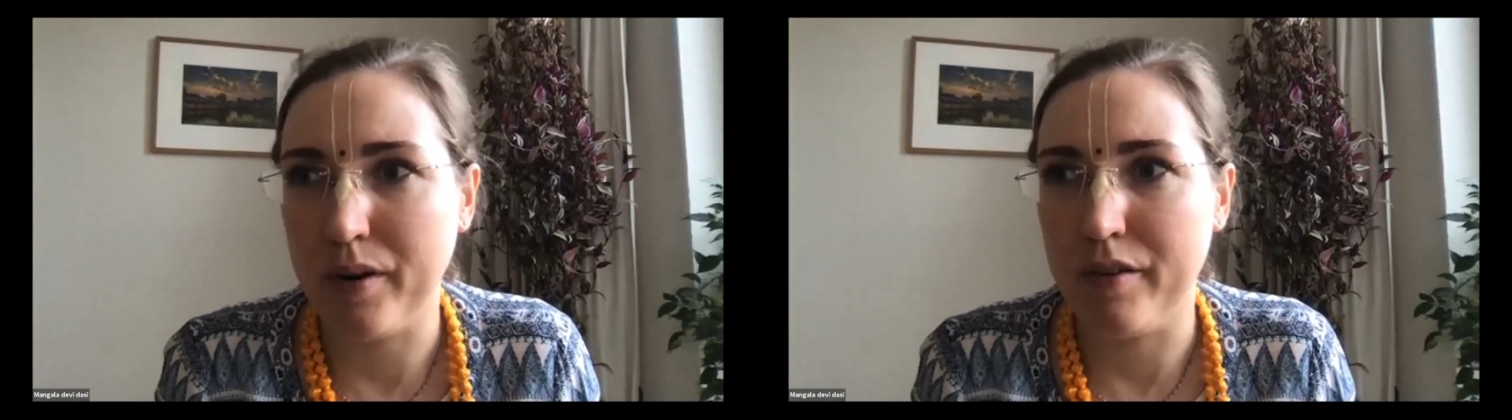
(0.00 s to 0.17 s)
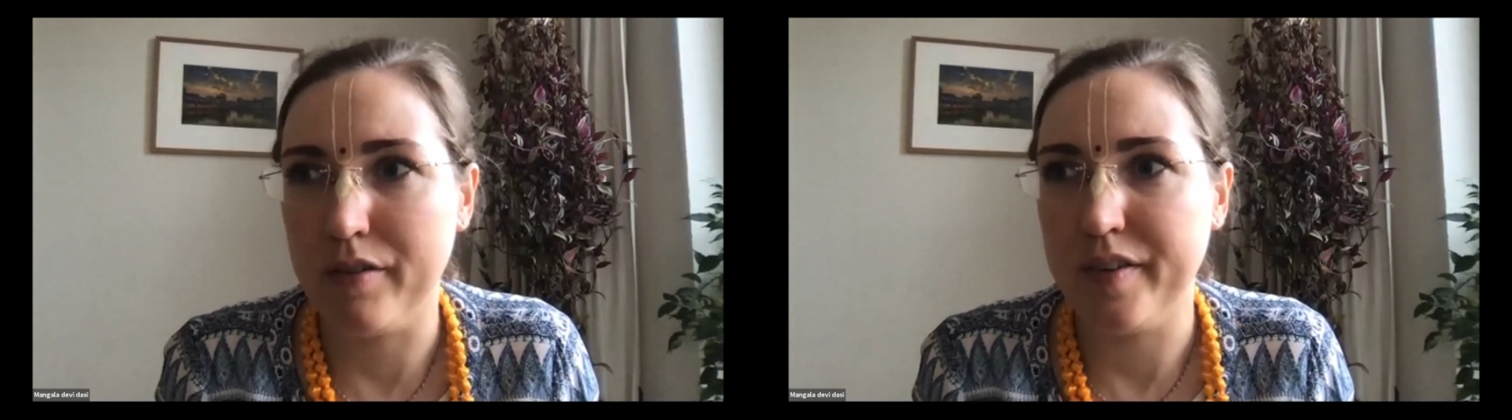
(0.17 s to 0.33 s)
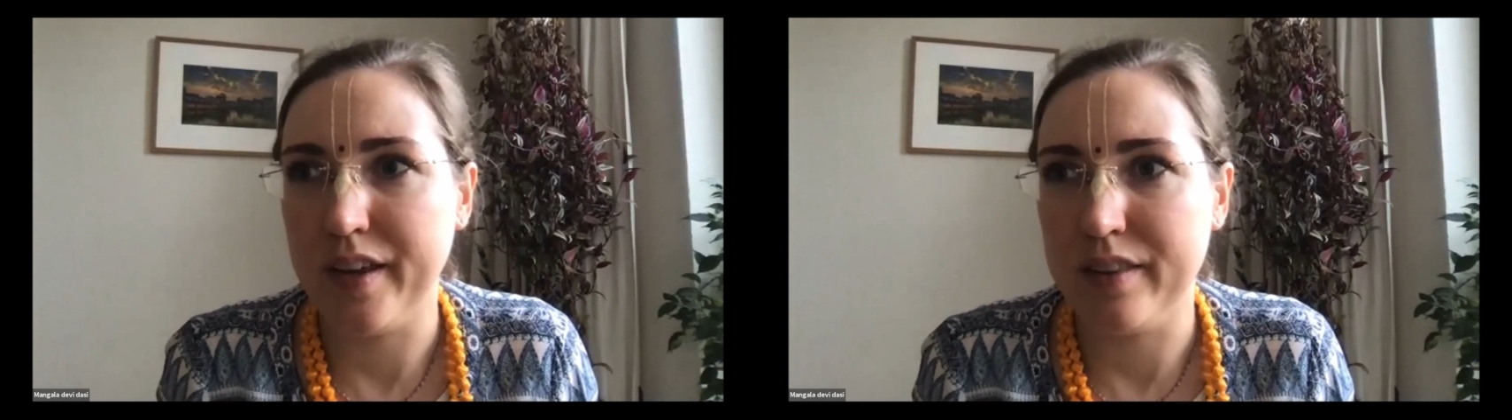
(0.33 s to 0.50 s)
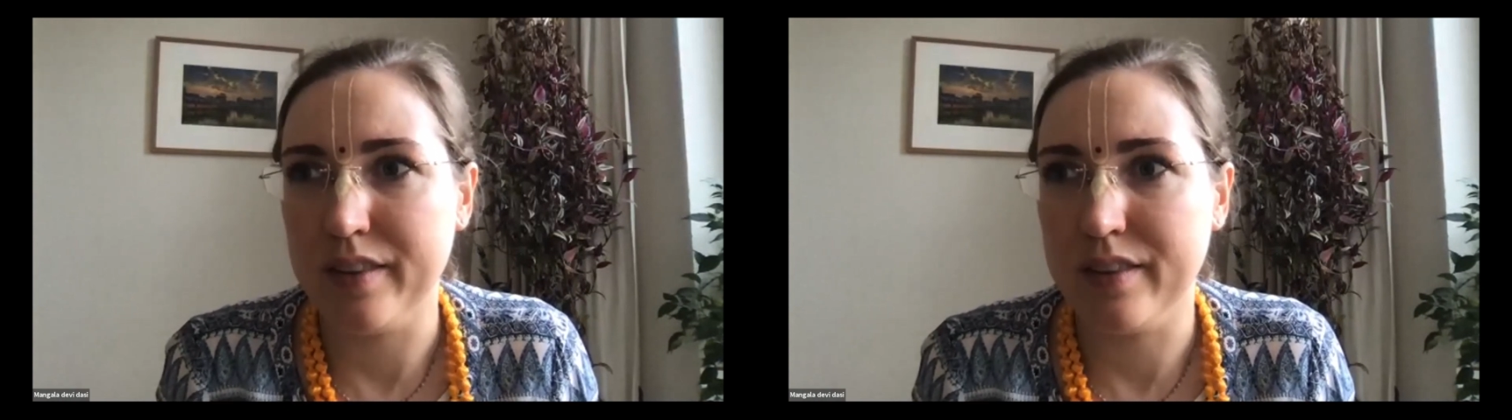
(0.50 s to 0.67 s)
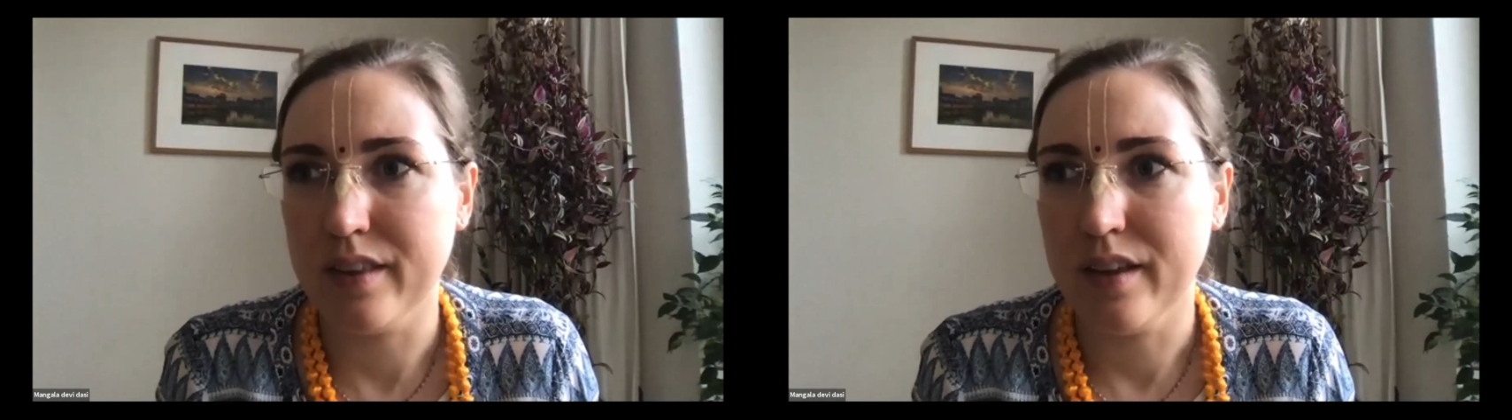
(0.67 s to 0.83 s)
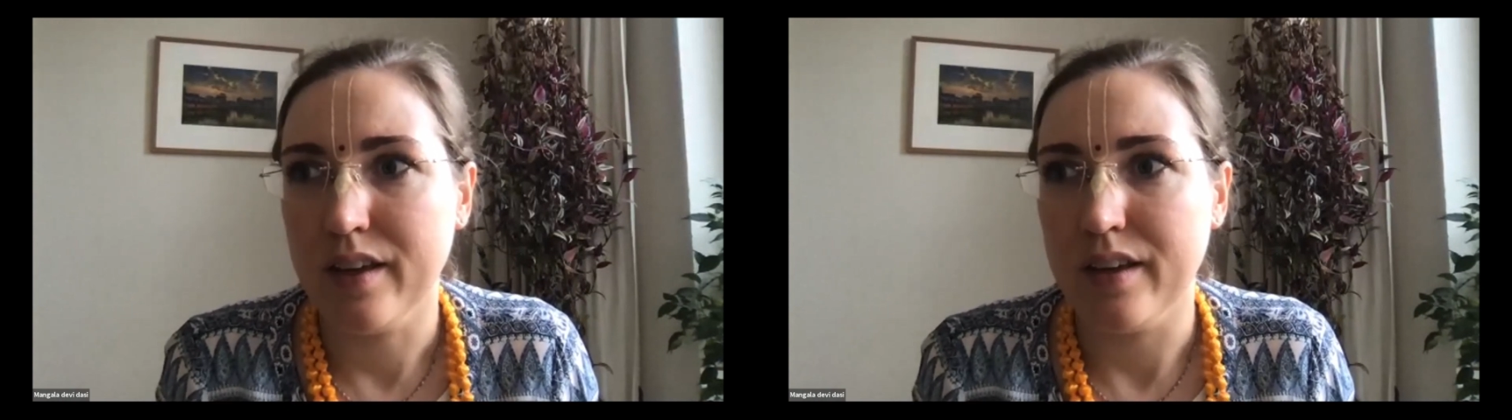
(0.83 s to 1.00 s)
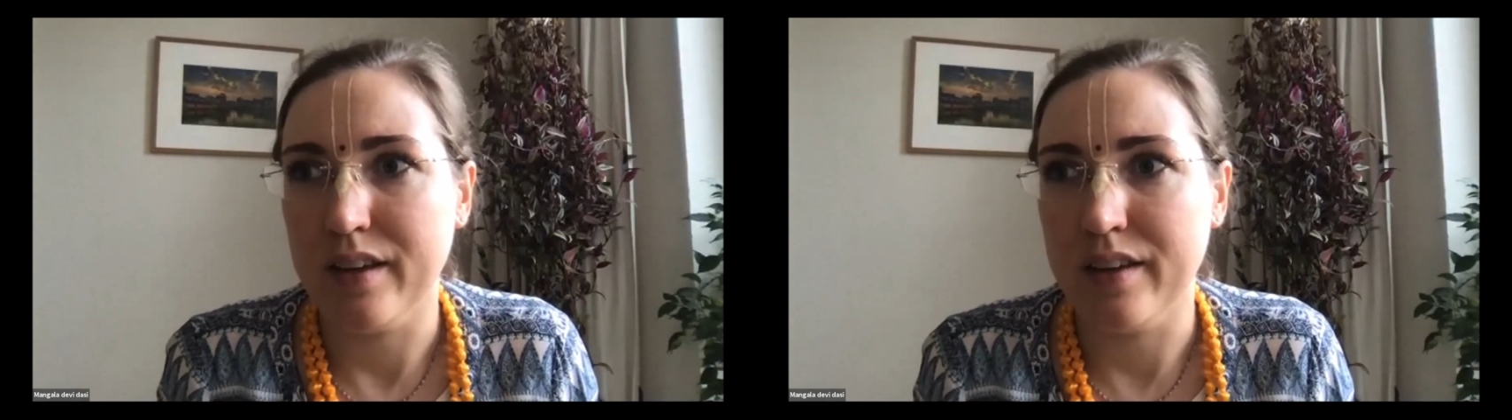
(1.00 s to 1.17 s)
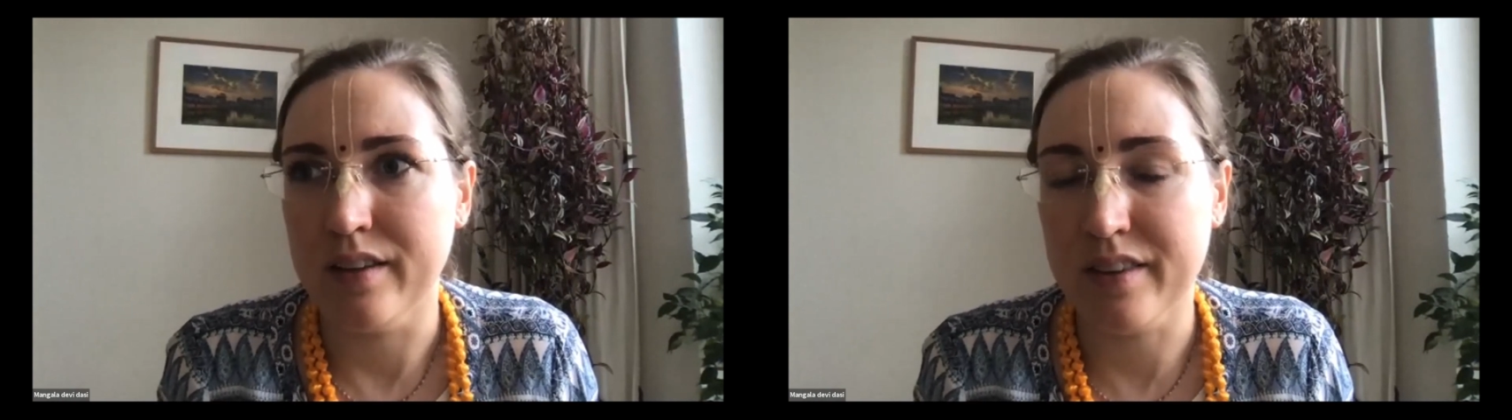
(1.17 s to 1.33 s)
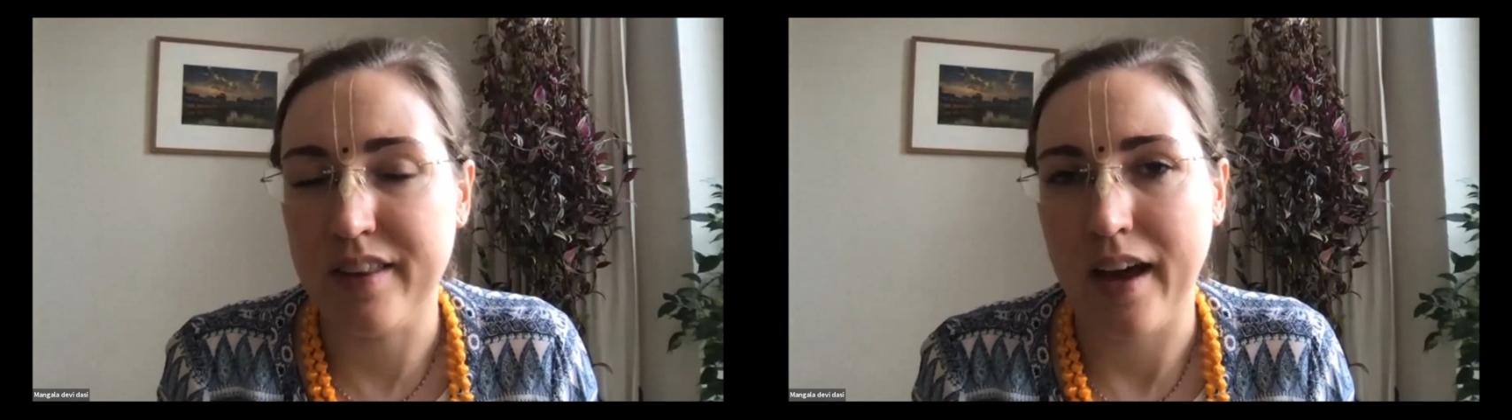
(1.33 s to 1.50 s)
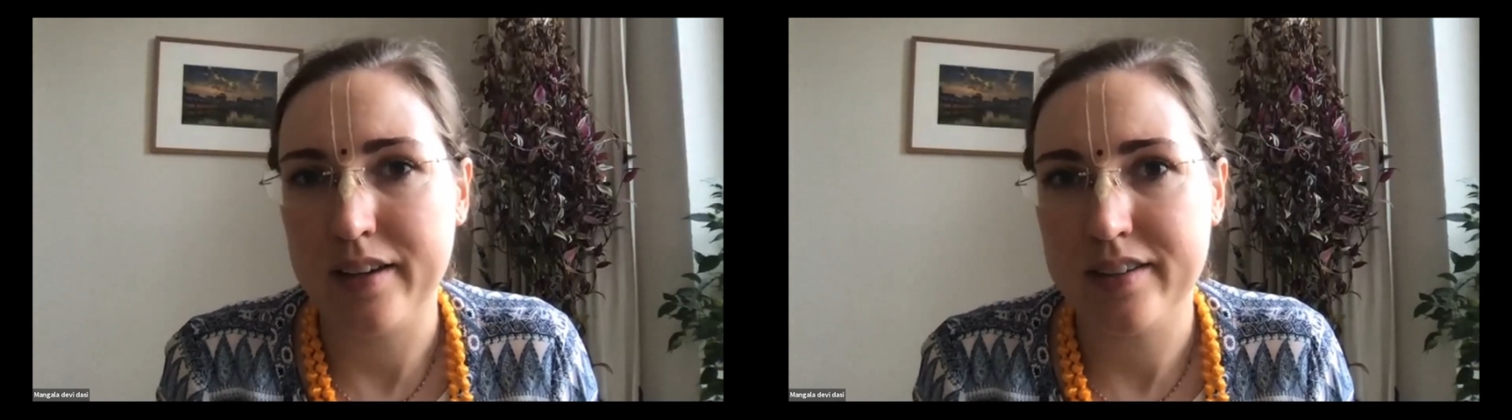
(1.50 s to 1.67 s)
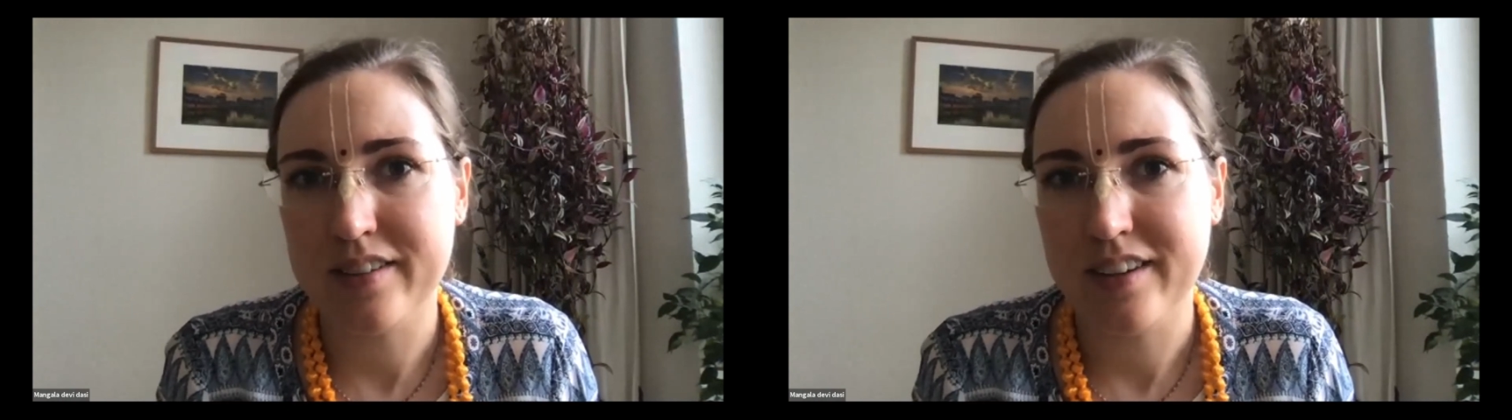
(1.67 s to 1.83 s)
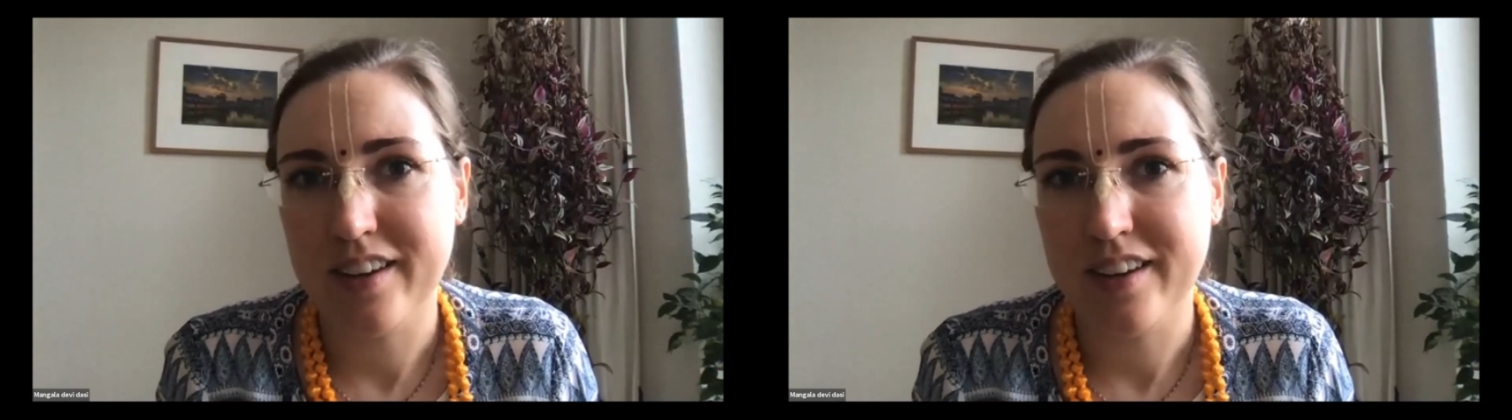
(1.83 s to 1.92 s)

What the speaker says: our faith in that.